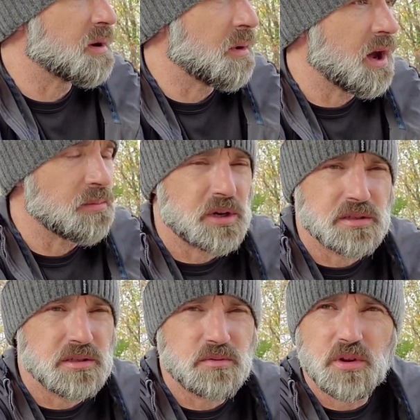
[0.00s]
mind because
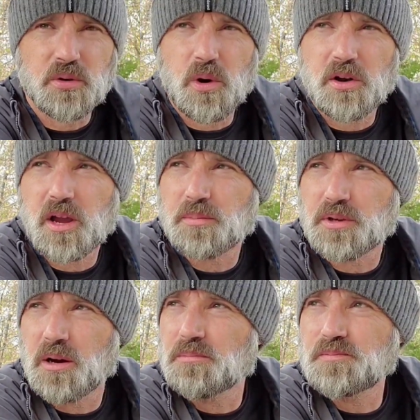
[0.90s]
it's really well kept
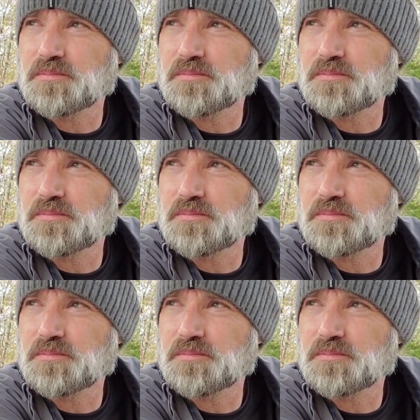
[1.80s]
up.